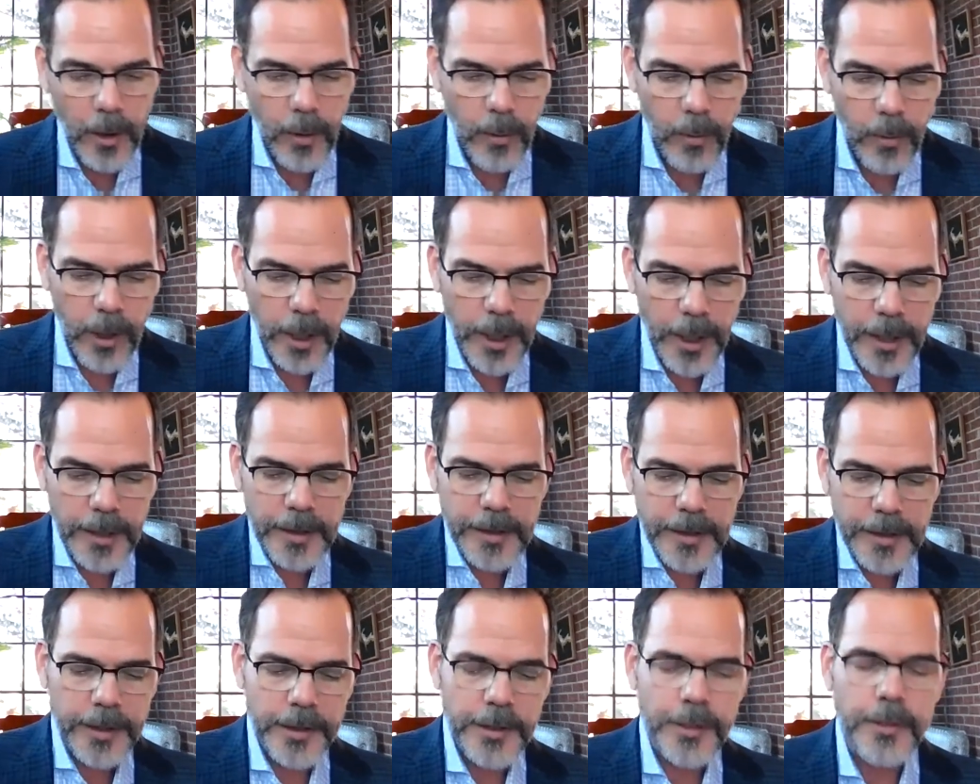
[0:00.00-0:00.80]
were in
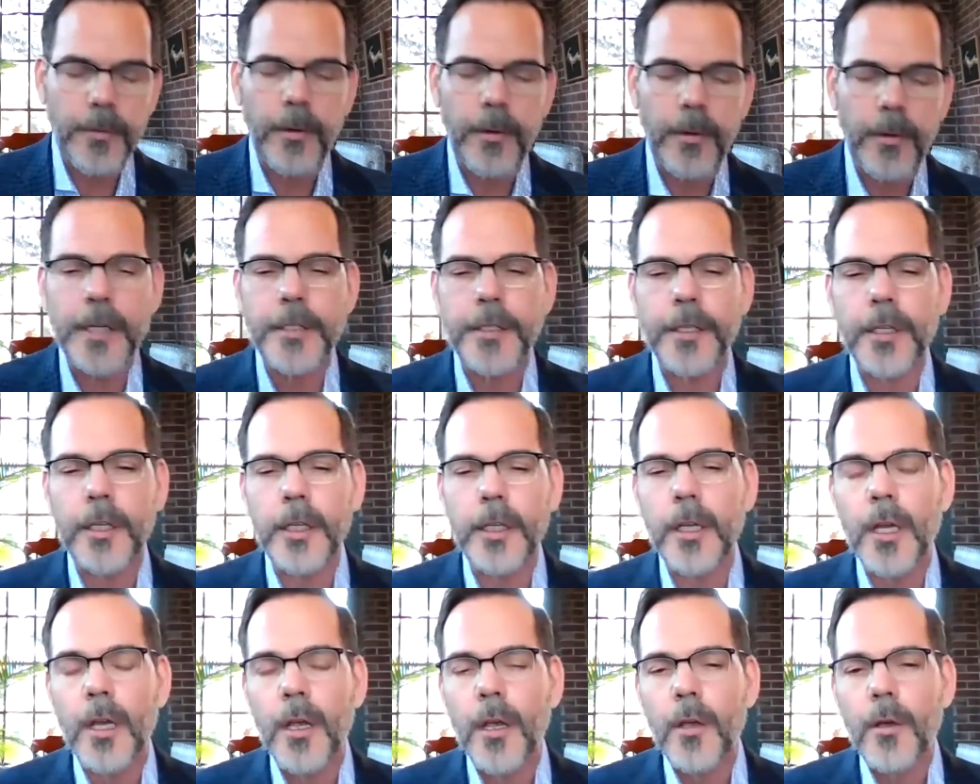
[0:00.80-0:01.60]
a
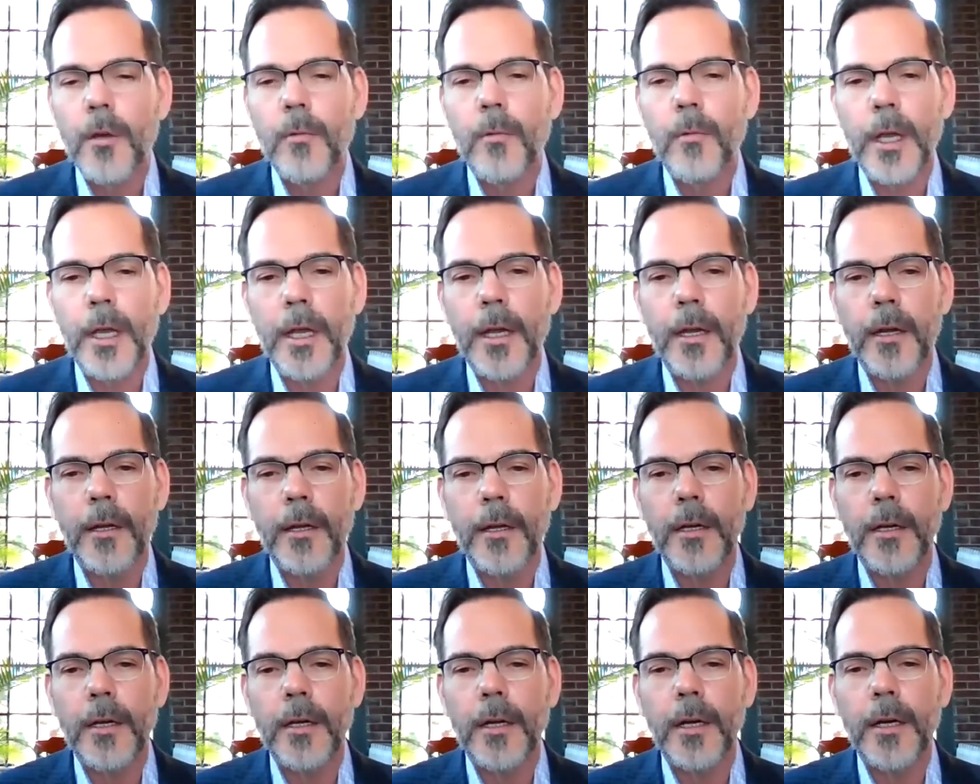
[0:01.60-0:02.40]
situation
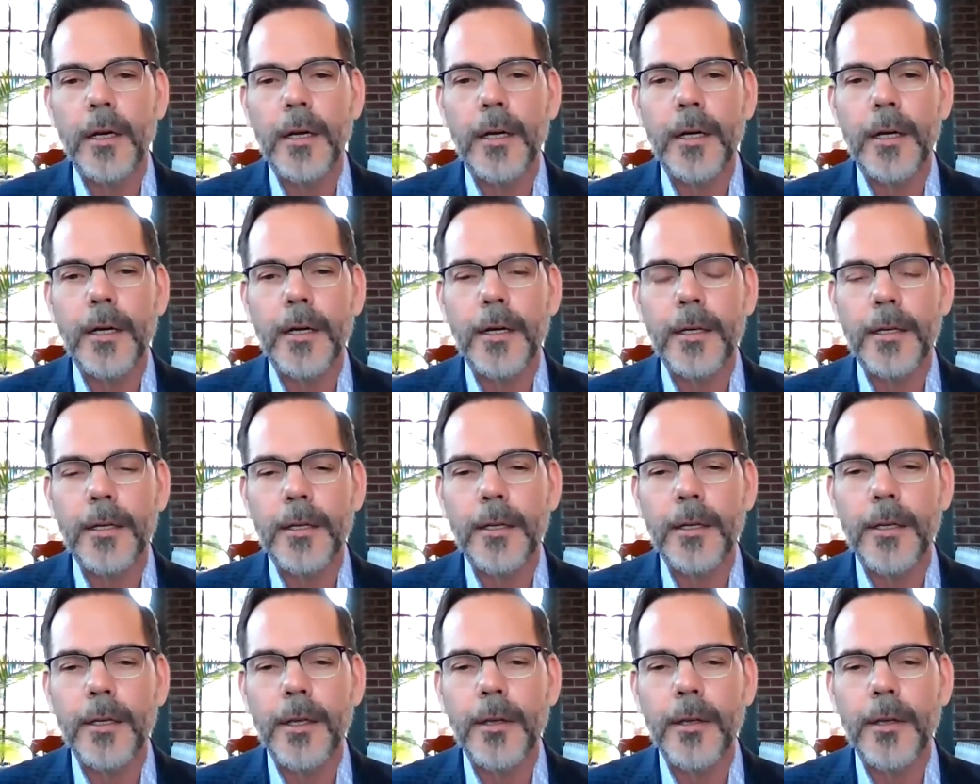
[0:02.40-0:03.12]
where uh,